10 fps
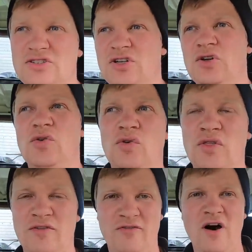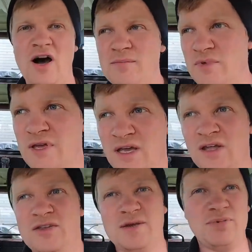to the farm,
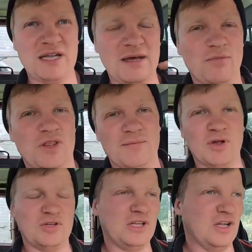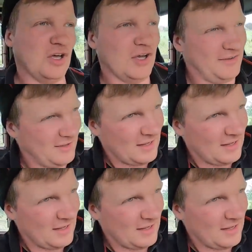tipping them with the milking herd,